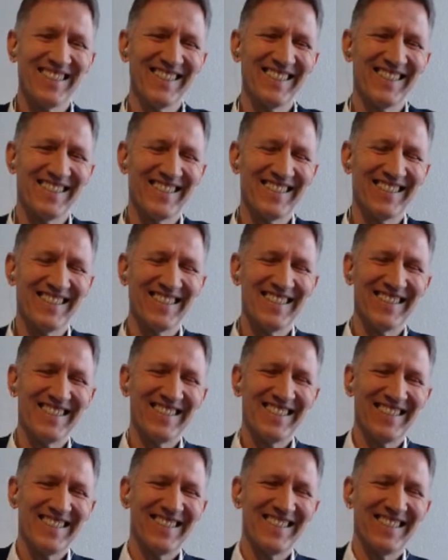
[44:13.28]

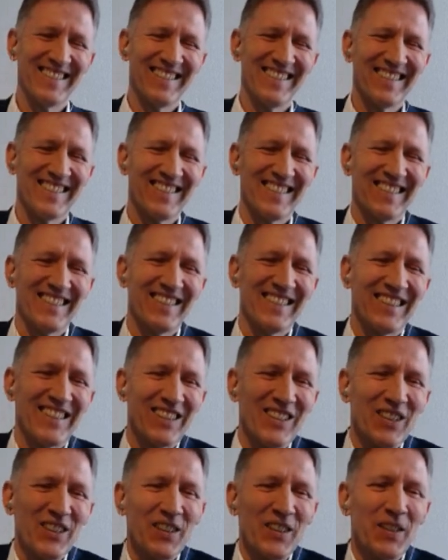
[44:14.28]

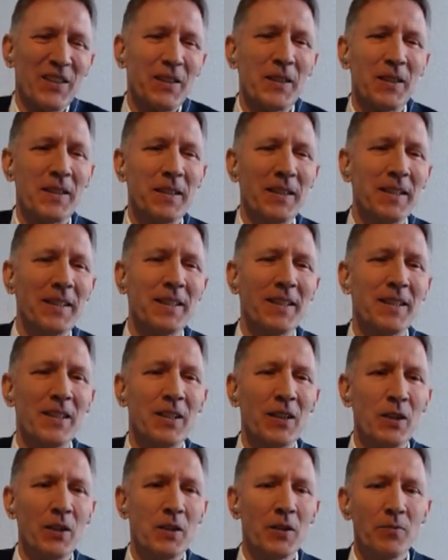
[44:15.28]

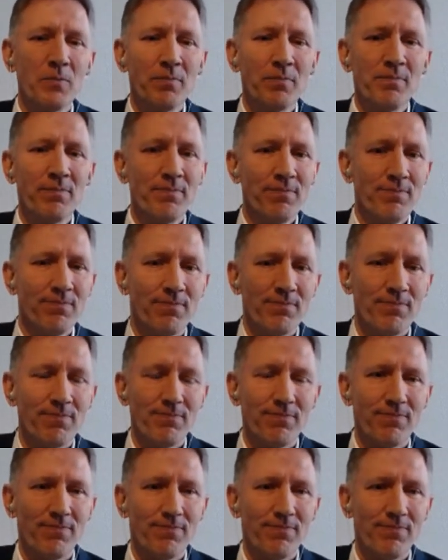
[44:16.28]

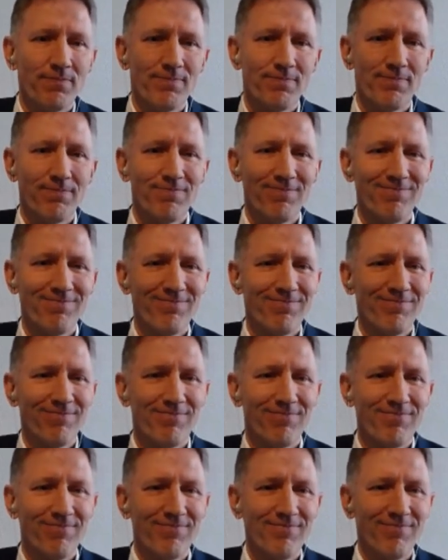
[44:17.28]

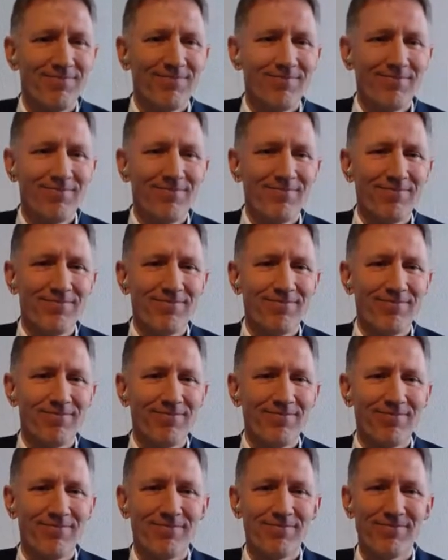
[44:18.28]

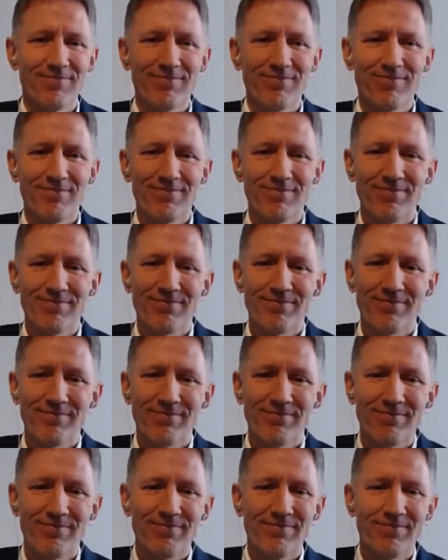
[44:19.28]

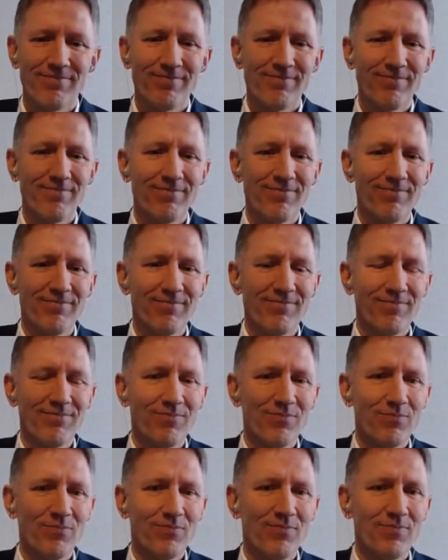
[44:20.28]
[no speech]